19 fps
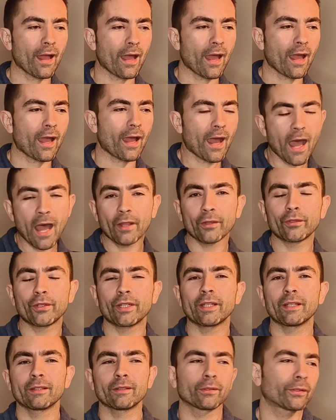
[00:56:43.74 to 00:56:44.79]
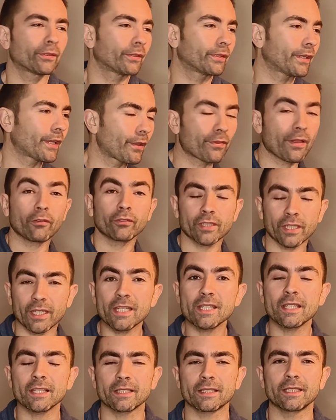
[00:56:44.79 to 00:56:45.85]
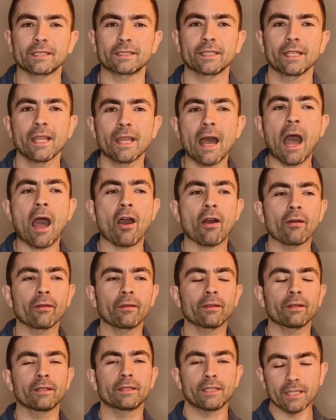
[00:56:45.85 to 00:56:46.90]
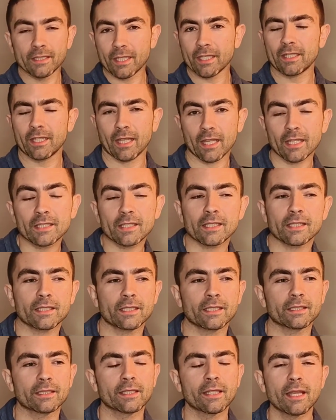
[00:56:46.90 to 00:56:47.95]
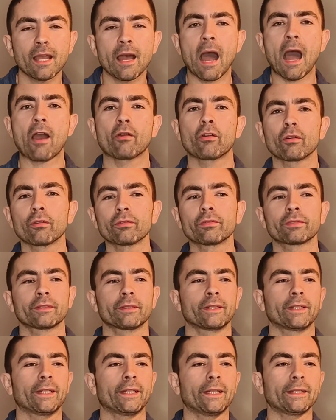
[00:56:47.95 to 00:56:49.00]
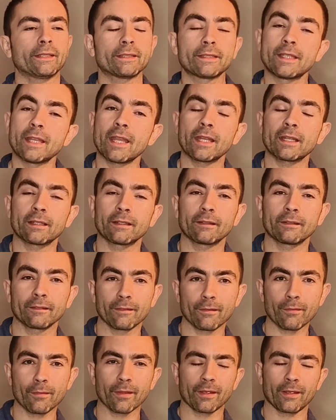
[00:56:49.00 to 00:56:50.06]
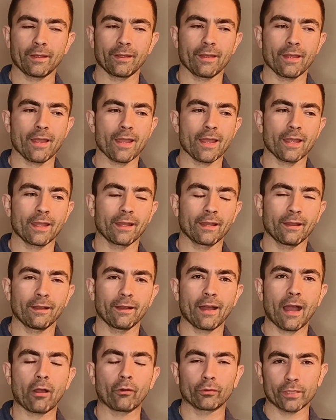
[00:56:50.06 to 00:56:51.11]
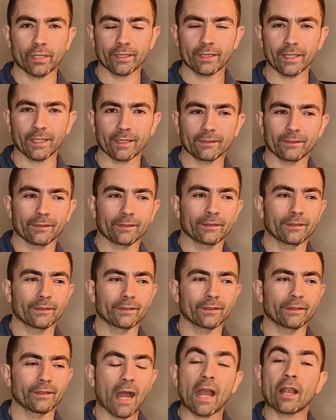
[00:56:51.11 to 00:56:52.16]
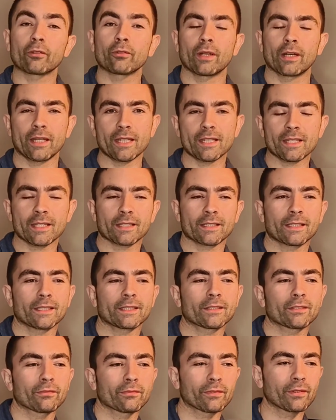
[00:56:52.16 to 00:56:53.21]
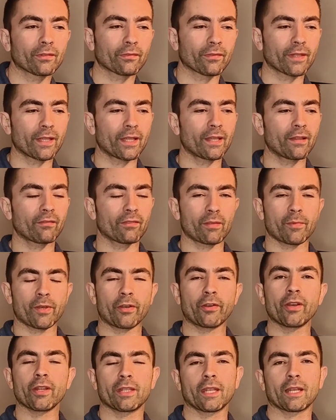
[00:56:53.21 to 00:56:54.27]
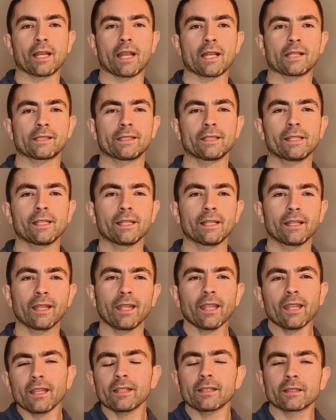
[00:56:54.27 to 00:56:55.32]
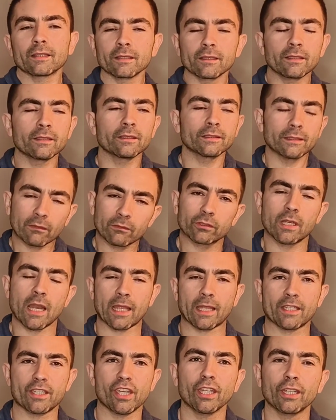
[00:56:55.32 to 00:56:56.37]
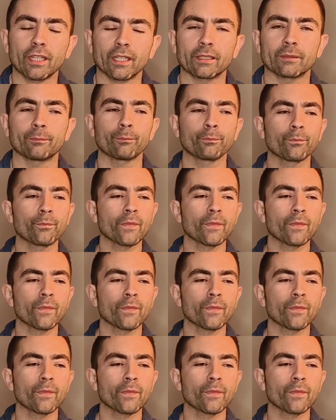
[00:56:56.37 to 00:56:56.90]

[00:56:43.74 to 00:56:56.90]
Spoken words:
a hundred or 1,000 instances, synthetic instances out of 10 authentic or actual instances of the minority class. It sounds like cheating.